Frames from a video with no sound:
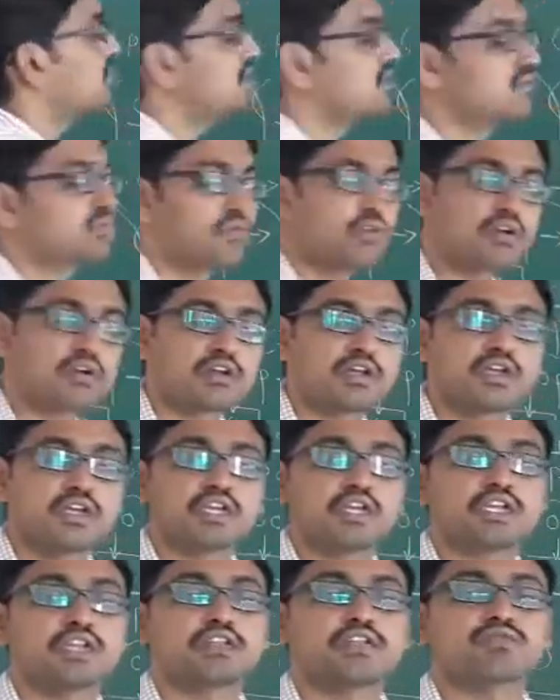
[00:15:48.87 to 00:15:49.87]
means what?
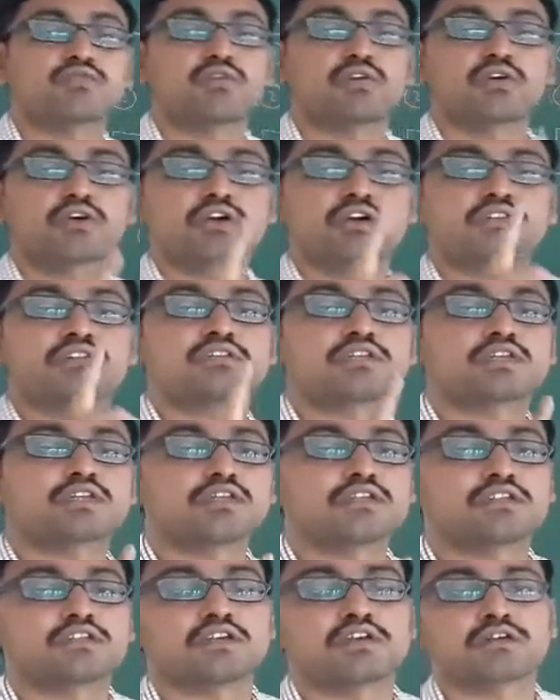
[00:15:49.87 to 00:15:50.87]
It is focus. It is